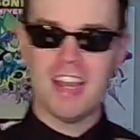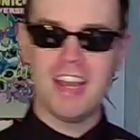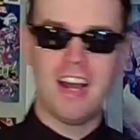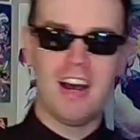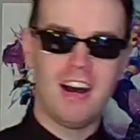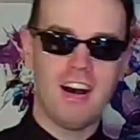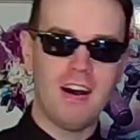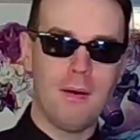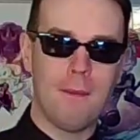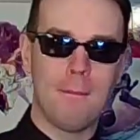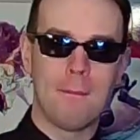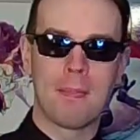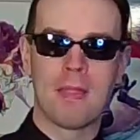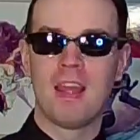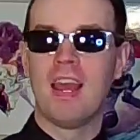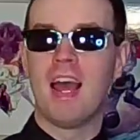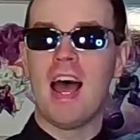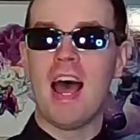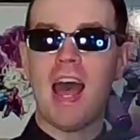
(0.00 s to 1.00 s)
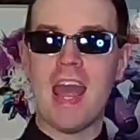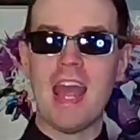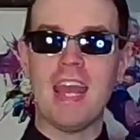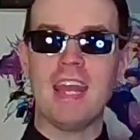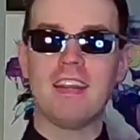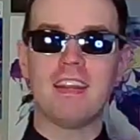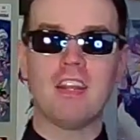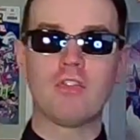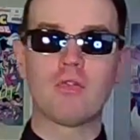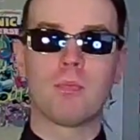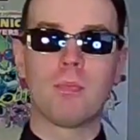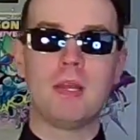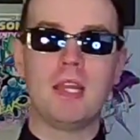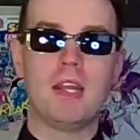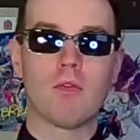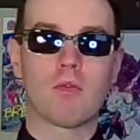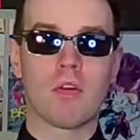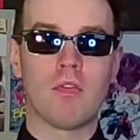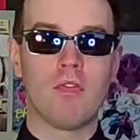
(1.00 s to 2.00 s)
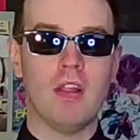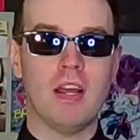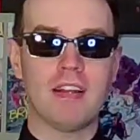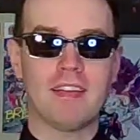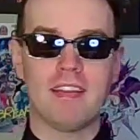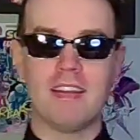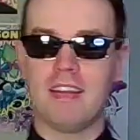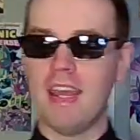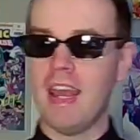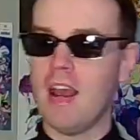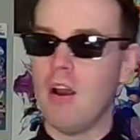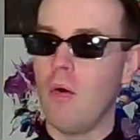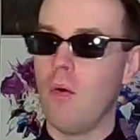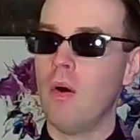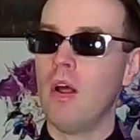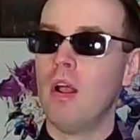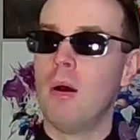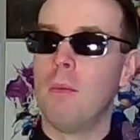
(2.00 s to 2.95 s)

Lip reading: And it's being reflected now.